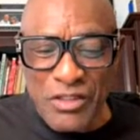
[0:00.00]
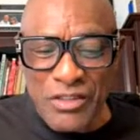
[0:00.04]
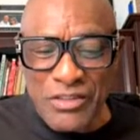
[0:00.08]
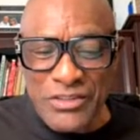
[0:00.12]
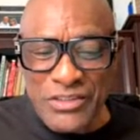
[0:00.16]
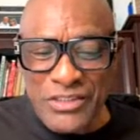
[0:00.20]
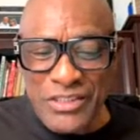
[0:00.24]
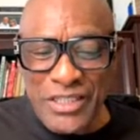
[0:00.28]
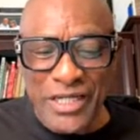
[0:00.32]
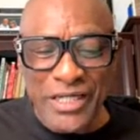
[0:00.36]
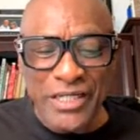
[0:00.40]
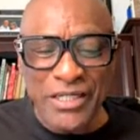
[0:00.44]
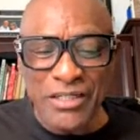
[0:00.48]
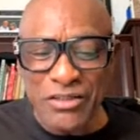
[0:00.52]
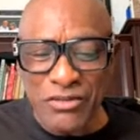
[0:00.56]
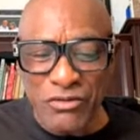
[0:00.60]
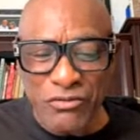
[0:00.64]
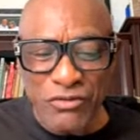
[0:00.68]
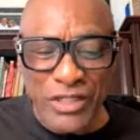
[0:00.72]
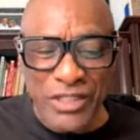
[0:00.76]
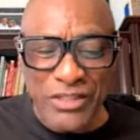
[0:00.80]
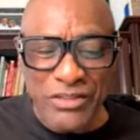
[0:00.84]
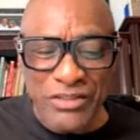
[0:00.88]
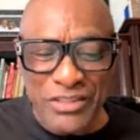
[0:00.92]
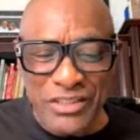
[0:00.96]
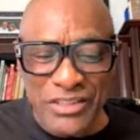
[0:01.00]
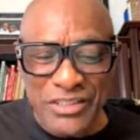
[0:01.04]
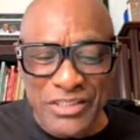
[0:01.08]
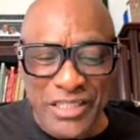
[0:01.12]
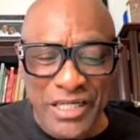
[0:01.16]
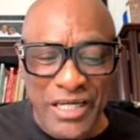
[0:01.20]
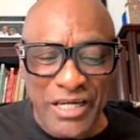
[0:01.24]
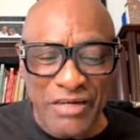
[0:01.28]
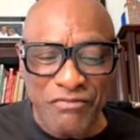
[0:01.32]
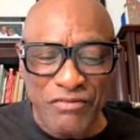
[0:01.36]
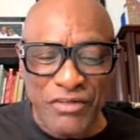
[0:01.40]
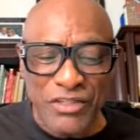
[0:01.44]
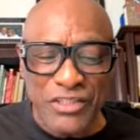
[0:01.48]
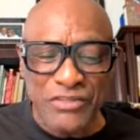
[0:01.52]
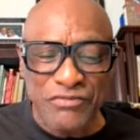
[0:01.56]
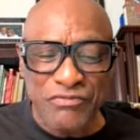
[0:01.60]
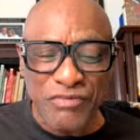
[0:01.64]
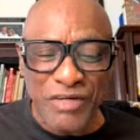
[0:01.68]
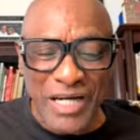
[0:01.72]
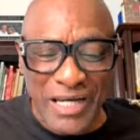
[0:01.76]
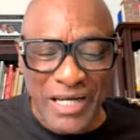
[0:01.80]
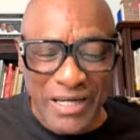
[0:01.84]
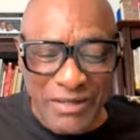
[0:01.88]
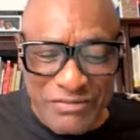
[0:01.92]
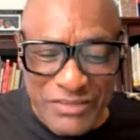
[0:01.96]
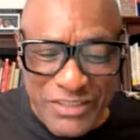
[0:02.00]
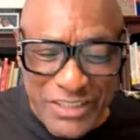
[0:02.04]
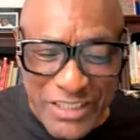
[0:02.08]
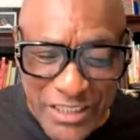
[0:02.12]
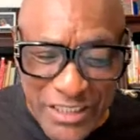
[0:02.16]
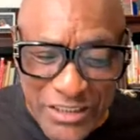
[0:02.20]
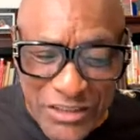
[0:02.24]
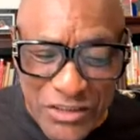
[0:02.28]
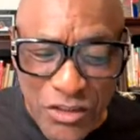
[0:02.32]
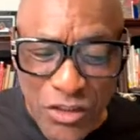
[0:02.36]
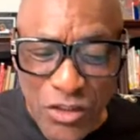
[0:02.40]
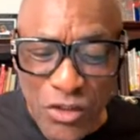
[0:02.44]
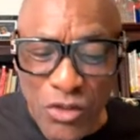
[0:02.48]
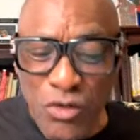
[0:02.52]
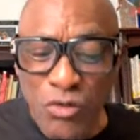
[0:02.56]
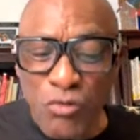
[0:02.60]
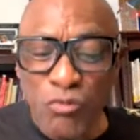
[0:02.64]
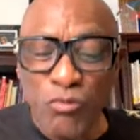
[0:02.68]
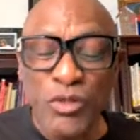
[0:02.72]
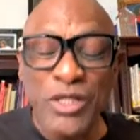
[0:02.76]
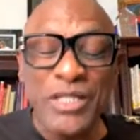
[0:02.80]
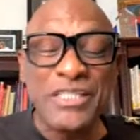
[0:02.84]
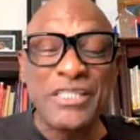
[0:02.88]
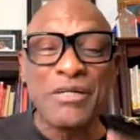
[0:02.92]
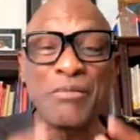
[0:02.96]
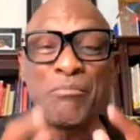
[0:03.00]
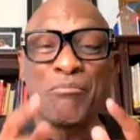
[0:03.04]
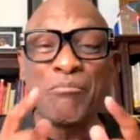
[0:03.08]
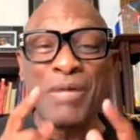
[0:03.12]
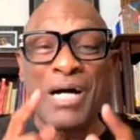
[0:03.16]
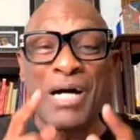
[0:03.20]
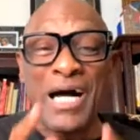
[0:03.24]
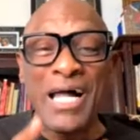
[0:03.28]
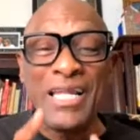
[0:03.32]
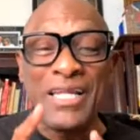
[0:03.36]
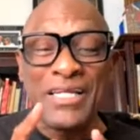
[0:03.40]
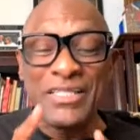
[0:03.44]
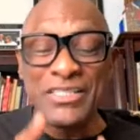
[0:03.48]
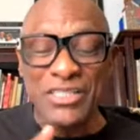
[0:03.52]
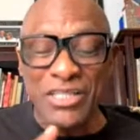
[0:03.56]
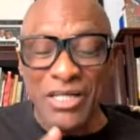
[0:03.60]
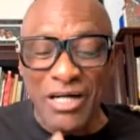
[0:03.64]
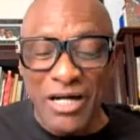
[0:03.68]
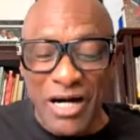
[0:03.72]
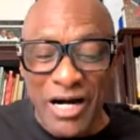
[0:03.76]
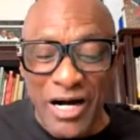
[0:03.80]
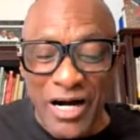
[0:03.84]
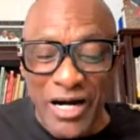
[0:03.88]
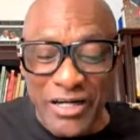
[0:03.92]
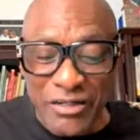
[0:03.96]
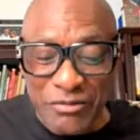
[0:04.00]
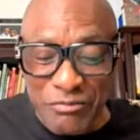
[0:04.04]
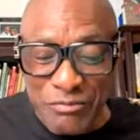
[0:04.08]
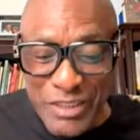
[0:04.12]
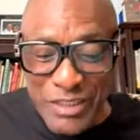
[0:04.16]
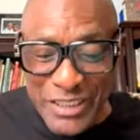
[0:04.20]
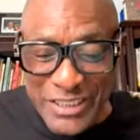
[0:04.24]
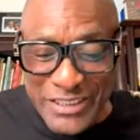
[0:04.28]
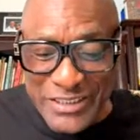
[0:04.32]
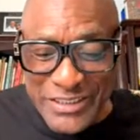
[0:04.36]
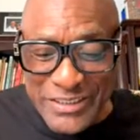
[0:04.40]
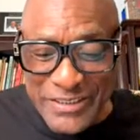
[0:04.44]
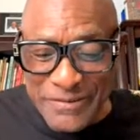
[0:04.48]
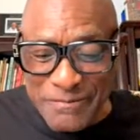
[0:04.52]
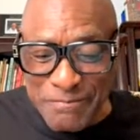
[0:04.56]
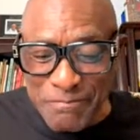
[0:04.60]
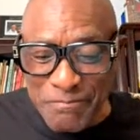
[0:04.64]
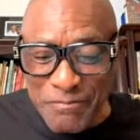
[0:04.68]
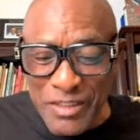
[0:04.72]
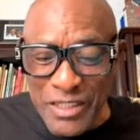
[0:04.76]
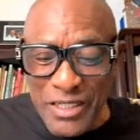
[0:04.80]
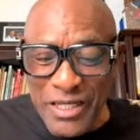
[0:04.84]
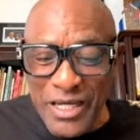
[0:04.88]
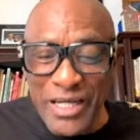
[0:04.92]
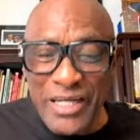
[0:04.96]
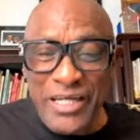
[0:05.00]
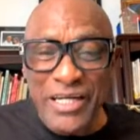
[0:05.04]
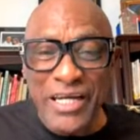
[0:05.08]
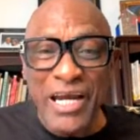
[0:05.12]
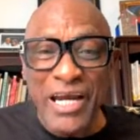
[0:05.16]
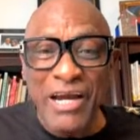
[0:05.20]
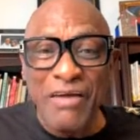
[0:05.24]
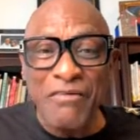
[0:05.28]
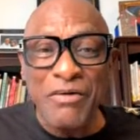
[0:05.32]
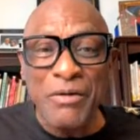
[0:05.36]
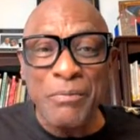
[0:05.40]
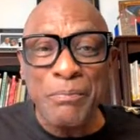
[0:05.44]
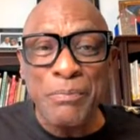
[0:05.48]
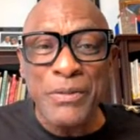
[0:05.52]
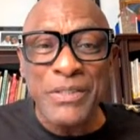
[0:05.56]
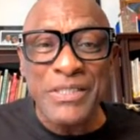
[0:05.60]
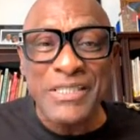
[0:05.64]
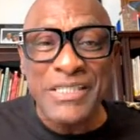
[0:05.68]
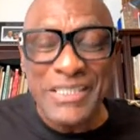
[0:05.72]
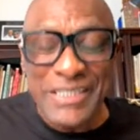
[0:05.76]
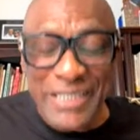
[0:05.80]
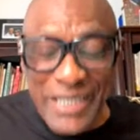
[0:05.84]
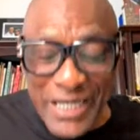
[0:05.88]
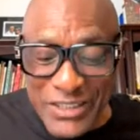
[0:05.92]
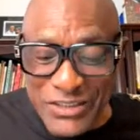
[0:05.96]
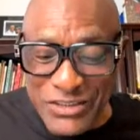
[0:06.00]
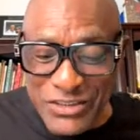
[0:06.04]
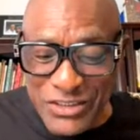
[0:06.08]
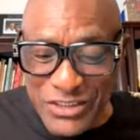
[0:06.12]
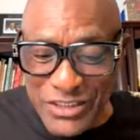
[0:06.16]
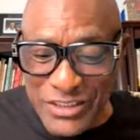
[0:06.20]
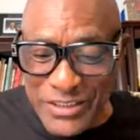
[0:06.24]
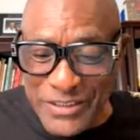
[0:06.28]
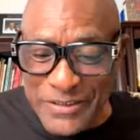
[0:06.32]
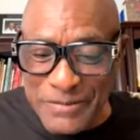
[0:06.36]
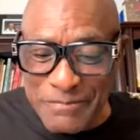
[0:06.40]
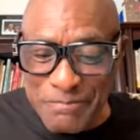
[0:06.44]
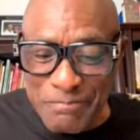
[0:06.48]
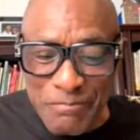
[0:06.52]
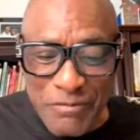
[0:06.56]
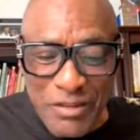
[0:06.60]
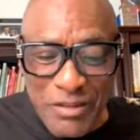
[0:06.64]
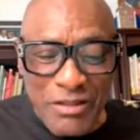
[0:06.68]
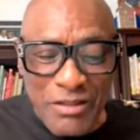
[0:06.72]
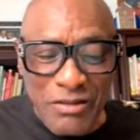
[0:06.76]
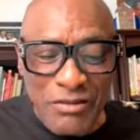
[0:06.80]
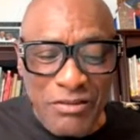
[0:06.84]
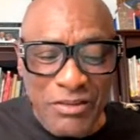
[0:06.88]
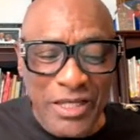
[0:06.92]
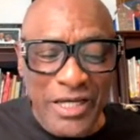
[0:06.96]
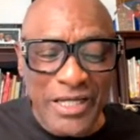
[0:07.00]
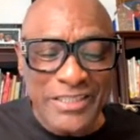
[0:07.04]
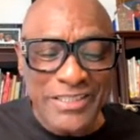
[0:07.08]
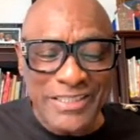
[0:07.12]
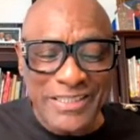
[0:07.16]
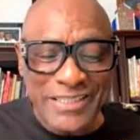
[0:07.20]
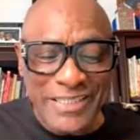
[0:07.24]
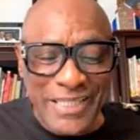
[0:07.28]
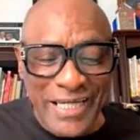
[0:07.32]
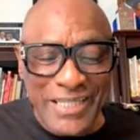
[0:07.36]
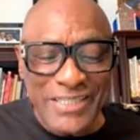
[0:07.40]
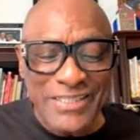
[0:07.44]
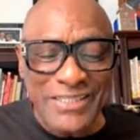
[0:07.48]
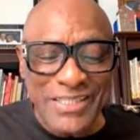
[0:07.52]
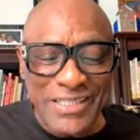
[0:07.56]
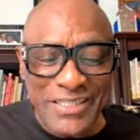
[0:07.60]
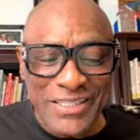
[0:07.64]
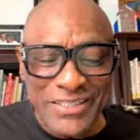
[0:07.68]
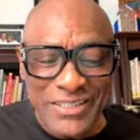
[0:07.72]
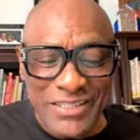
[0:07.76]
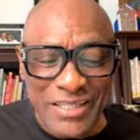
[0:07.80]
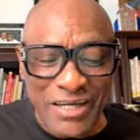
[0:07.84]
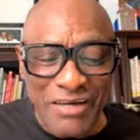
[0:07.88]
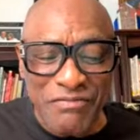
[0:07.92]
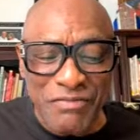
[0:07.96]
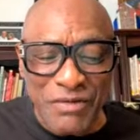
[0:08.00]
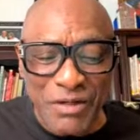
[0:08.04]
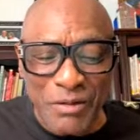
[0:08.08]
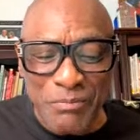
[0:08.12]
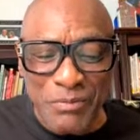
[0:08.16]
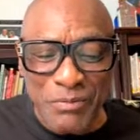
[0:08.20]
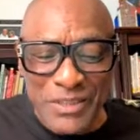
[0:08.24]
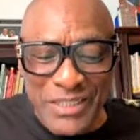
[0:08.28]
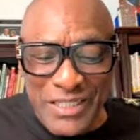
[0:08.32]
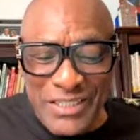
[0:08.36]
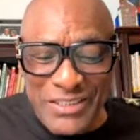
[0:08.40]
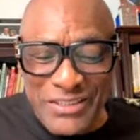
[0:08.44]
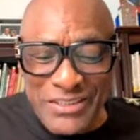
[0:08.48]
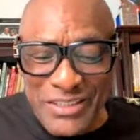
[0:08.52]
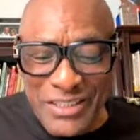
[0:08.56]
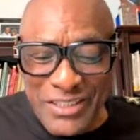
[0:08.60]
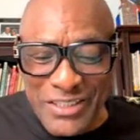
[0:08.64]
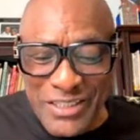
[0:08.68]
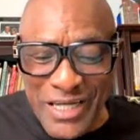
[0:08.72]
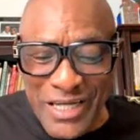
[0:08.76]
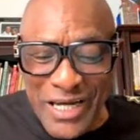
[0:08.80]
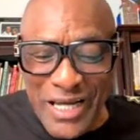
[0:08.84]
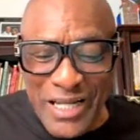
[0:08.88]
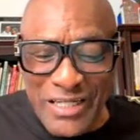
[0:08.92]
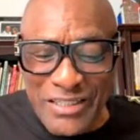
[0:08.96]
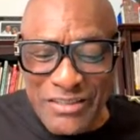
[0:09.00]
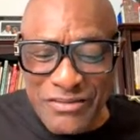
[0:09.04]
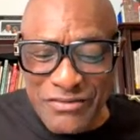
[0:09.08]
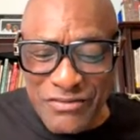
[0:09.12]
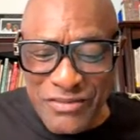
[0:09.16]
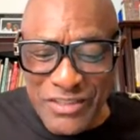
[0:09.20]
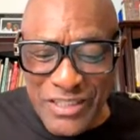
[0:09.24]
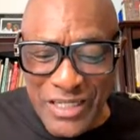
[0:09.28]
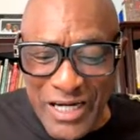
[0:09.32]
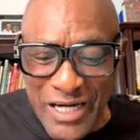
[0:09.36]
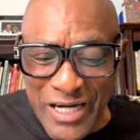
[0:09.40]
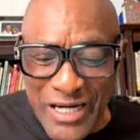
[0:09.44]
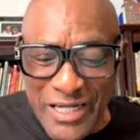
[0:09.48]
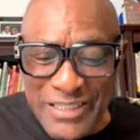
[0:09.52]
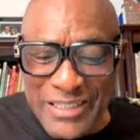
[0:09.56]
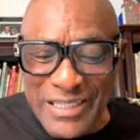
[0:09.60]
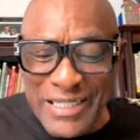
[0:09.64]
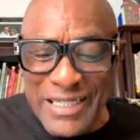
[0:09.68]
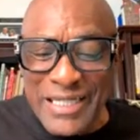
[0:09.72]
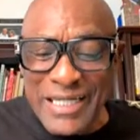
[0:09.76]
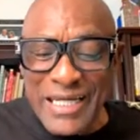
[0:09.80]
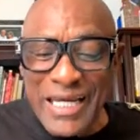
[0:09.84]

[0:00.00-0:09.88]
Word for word: Second Corinthians 10, verse 5 says, We demolish arguments and every pretension that sets itself up against the knowledge of God,